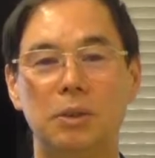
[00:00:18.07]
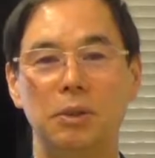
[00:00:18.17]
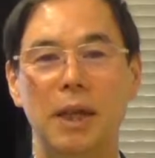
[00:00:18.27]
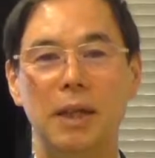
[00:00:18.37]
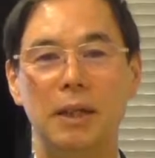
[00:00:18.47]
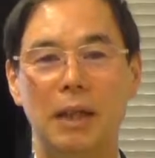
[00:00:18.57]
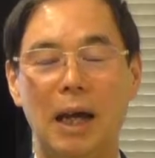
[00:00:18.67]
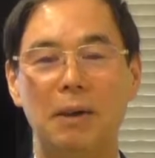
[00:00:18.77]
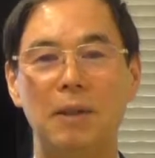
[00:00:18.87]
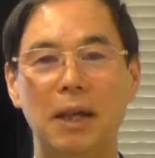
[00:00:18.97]
Today,
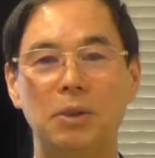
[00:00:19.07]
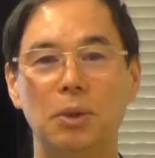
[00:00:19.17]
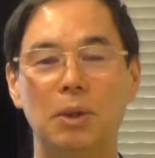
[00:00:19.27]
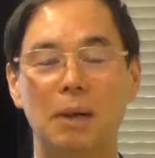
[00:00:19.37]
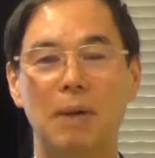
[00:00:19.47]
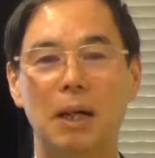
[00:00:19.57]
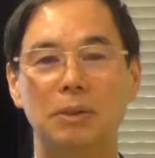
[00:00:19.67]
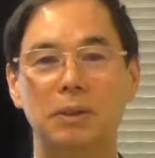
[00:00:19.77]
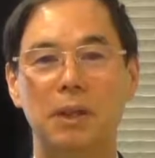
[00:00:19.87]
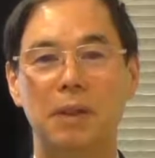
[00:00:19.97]
I would like to talk
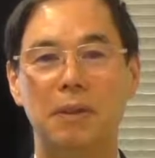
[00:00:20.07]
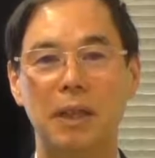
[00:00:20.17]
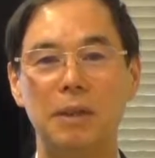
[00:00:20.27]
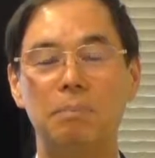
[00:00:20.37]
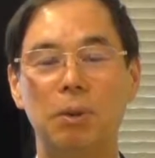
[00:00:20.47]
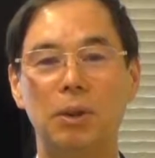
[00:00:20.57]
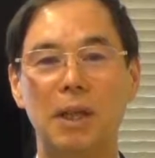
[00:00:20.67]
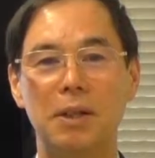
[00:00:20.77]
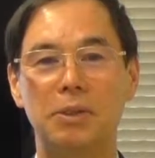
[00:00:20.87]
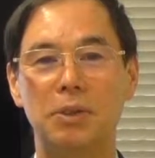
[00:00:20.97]
about the
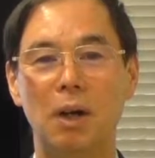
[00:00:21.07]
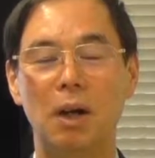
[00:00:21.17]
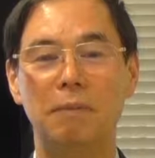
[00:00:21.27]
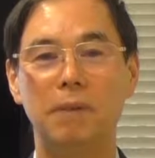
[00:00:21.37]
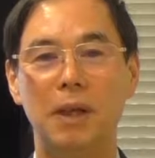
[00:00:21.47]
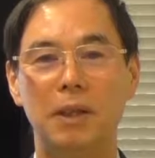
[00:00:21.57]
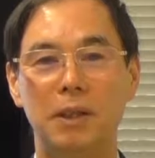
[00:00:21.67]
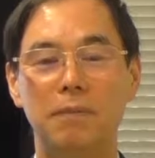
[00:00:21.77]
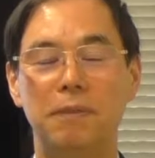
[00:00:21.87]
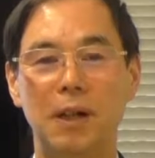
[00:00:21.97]
importance of
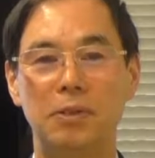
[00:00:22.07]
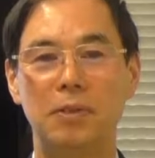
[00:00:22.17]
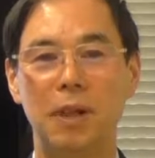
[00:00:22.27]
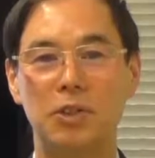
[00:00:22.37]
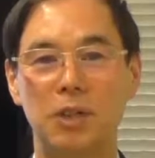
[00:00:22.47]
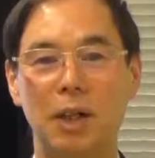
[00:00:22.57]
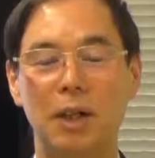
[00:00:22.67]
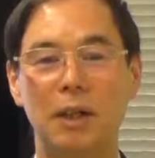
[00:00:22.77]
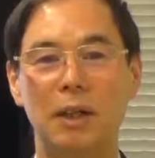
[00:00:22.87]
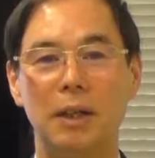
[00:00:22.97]
infrastructure,